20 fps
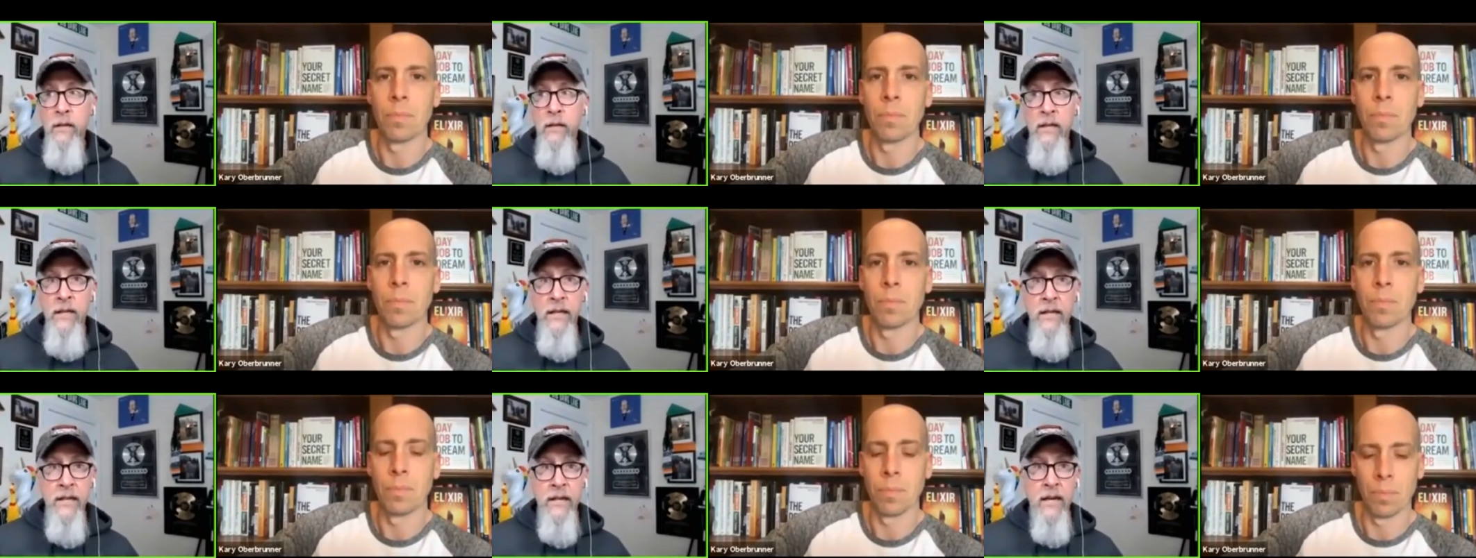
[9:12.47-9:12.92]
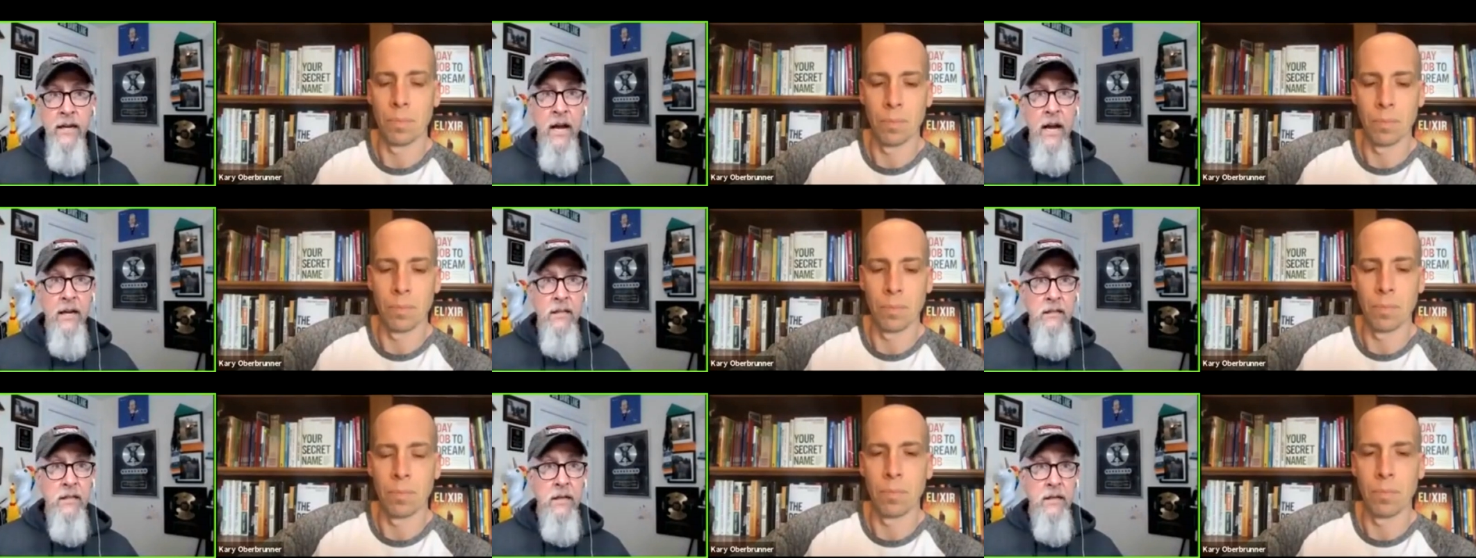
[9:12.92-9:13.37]
Speaker 1: the
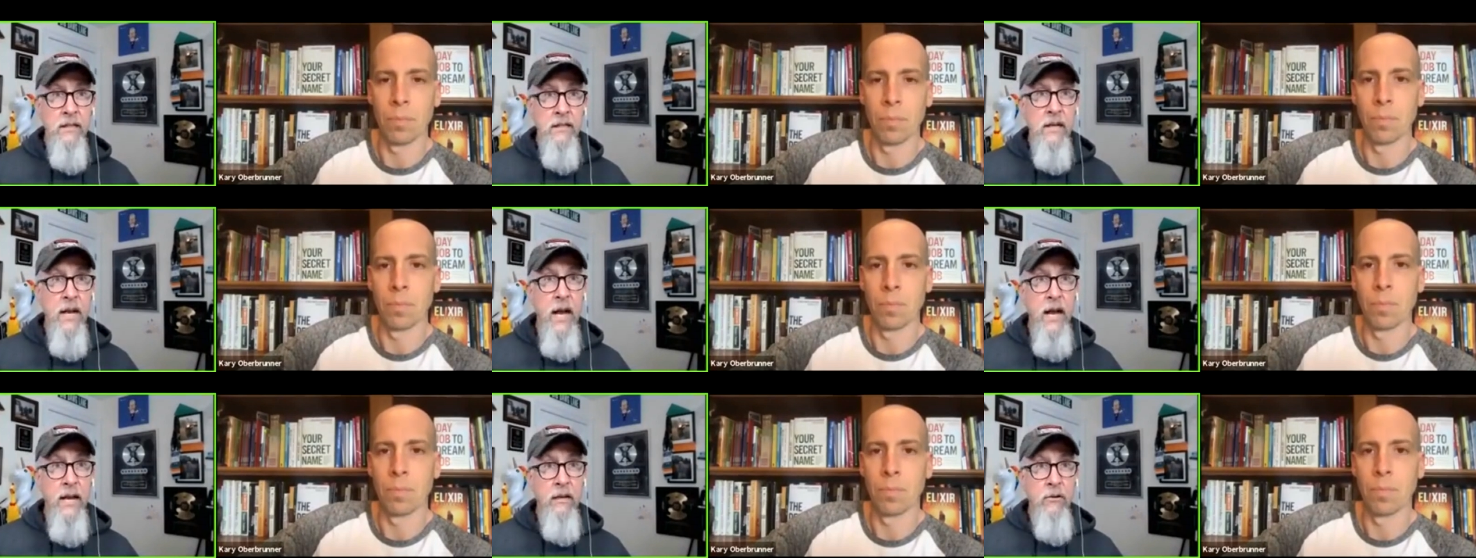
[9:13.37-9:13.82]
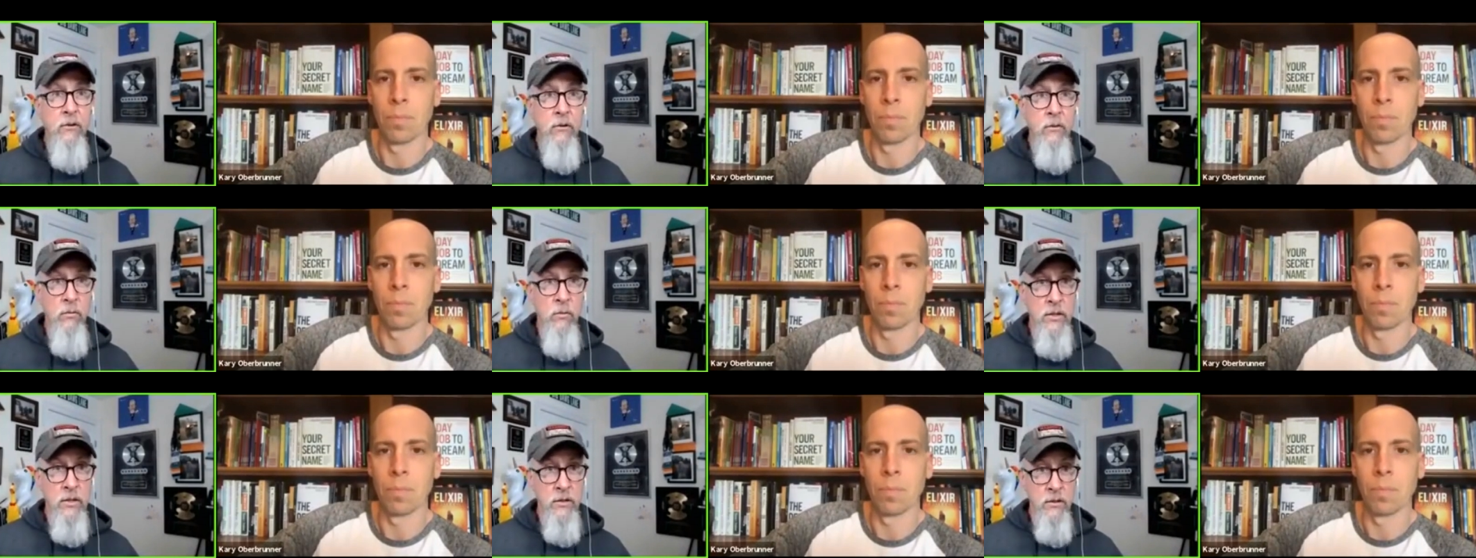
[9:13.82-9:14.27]
content
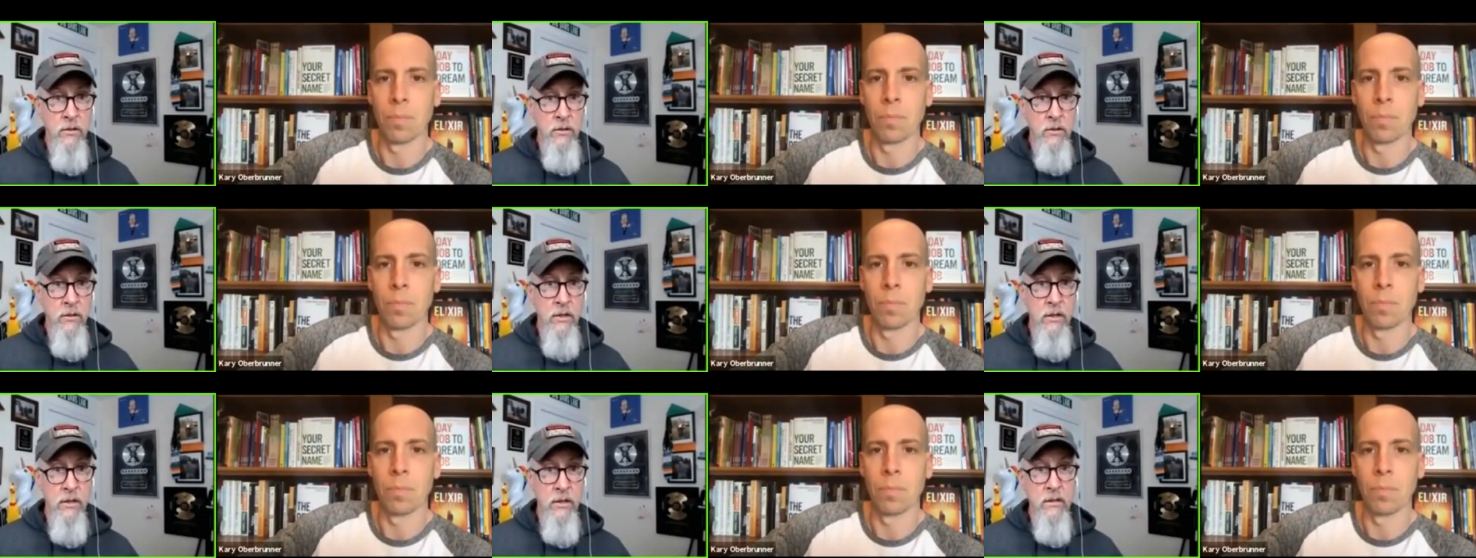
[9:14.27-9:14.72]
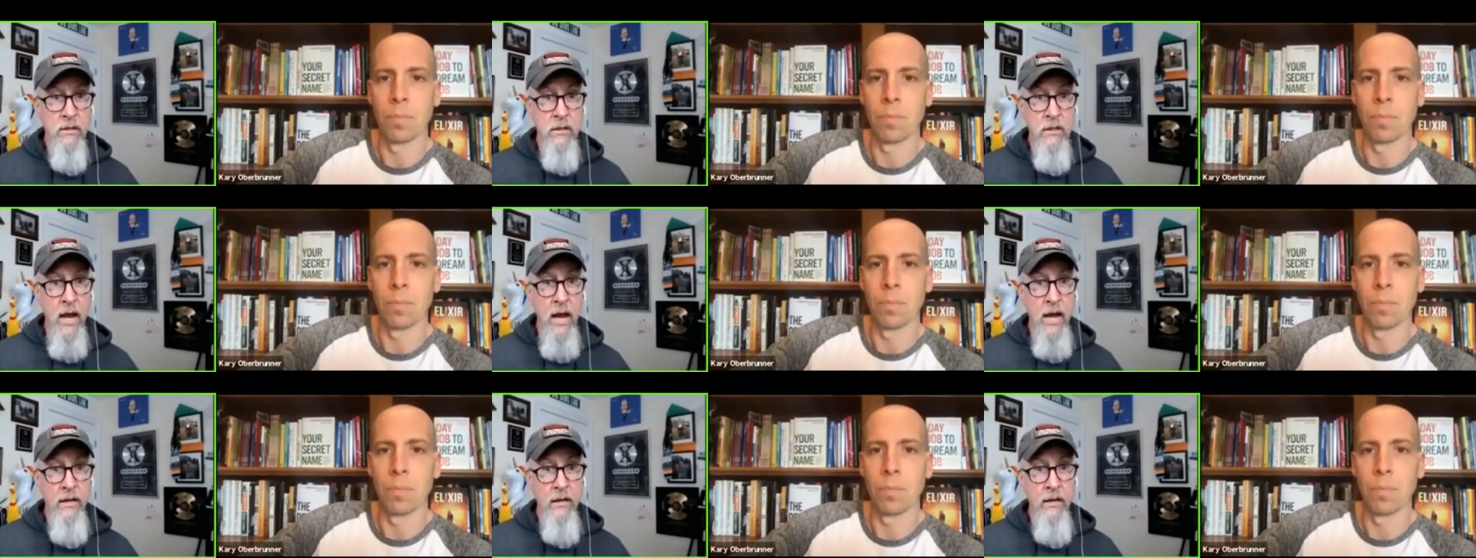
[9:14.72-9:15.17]
title wizards
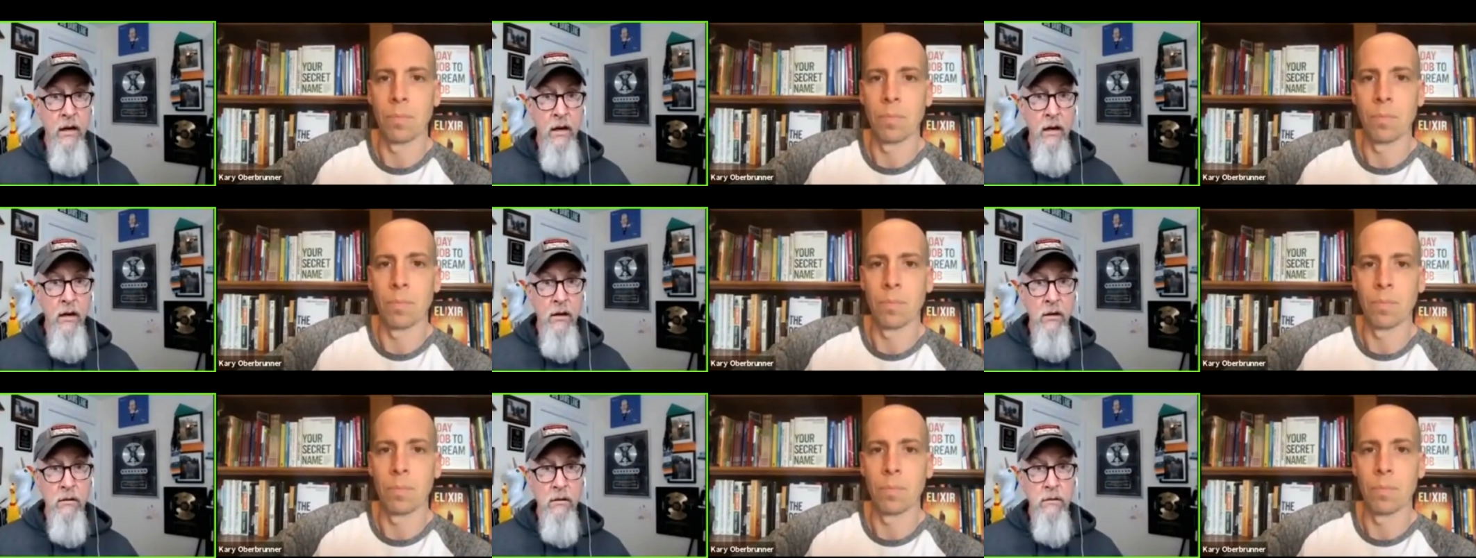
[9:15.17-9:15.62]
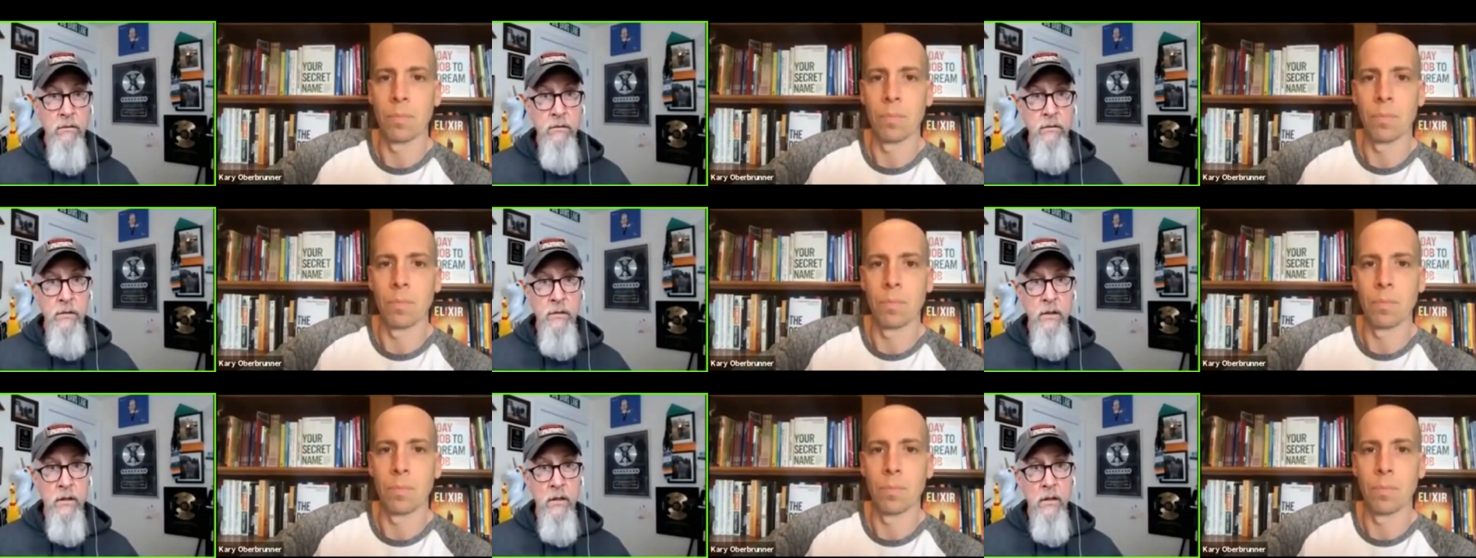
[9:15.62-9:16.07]
inside
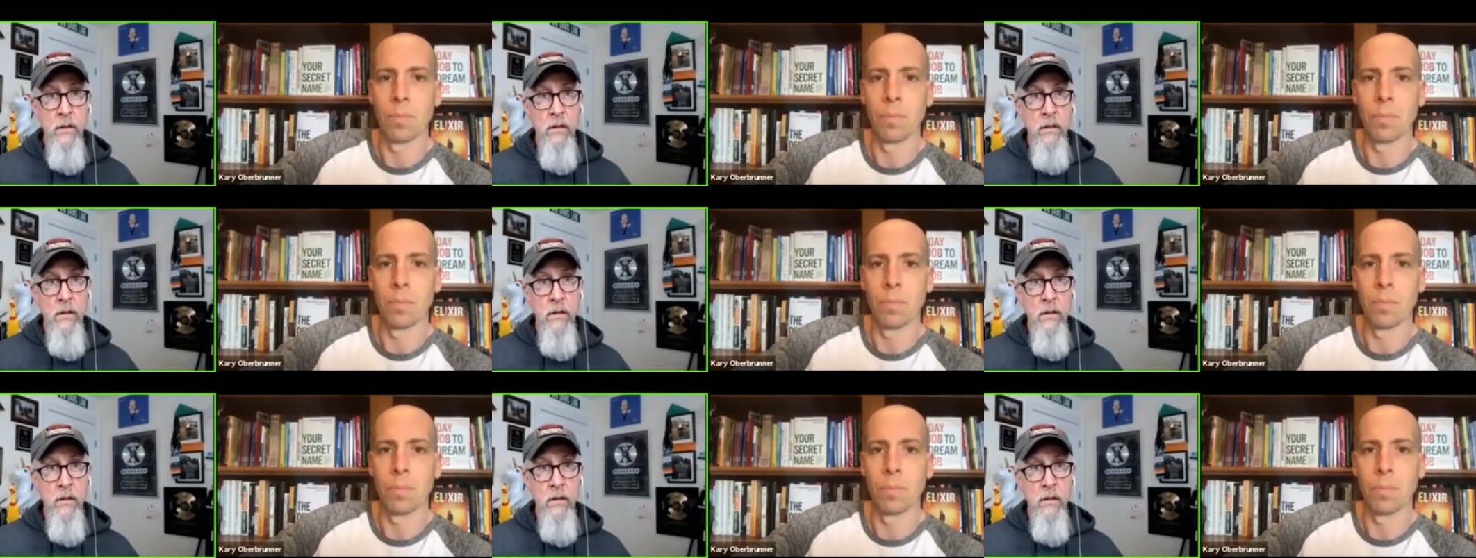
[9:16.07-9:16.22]
of